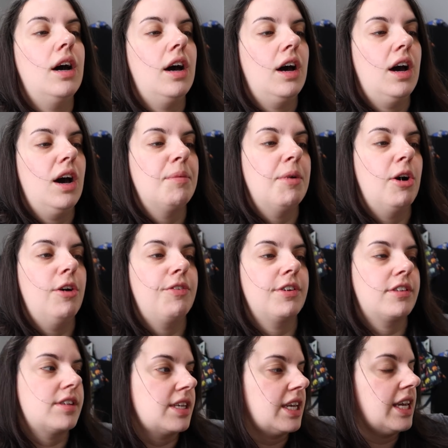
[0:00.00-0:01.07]

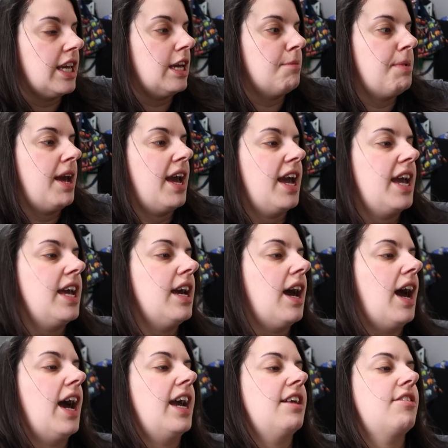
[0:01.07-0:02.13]
Over to eBay,
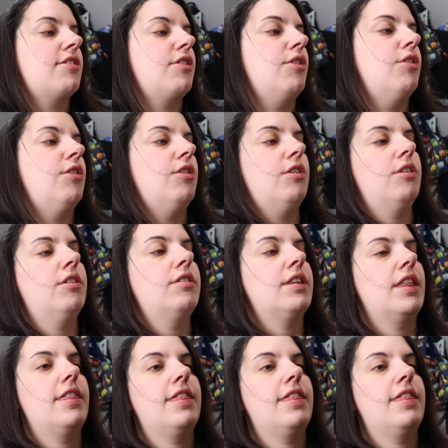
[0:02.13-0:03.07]
I sold